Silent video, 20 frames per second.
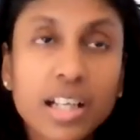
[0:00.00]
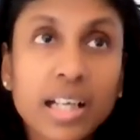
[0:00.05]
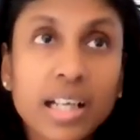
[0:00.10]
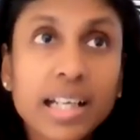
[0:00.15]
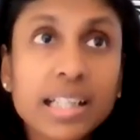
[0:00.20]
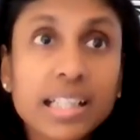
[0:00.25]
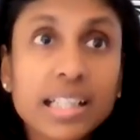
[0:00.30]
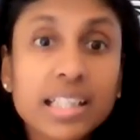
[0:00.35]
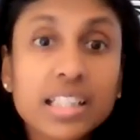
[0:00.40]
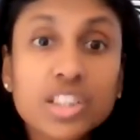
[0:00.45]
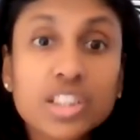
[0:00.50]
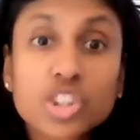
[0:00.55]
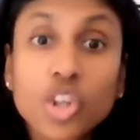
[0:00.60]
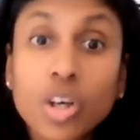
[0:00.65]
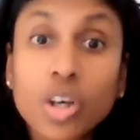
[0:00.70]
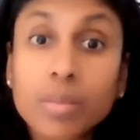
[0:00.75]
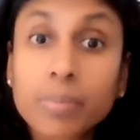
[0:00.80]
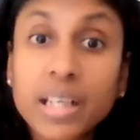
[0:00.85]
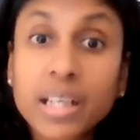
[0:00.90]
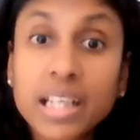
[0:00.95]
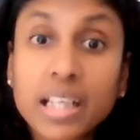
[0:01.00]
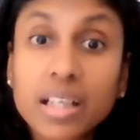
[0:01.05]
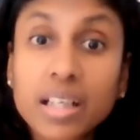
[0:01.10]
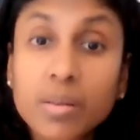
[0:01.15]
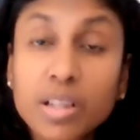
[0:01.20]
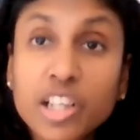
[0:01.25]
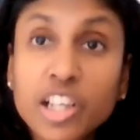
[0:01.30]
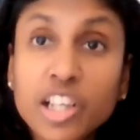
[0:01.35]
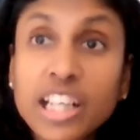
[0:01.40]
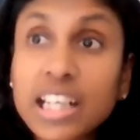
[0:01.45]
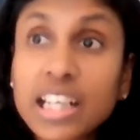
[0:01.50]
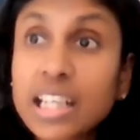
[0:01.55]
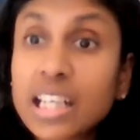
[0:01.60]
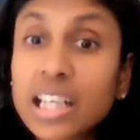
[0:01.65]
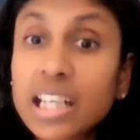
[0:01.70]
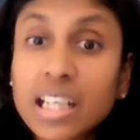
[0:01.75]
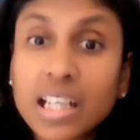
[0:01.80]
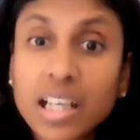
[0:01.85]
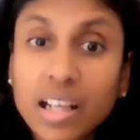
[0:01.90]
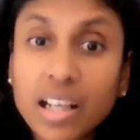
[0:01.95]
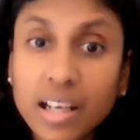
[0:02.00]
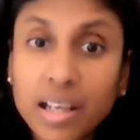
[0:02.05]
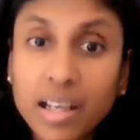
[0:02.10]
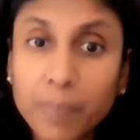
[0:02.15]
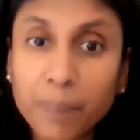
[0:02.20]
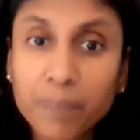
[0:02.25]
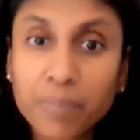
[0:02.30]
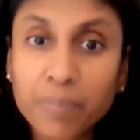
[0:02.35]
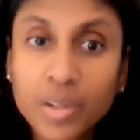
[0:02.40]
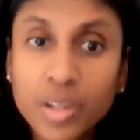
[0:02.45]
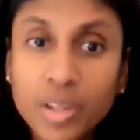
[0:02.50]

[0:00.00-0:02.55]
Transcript: right, he's not creating any crime.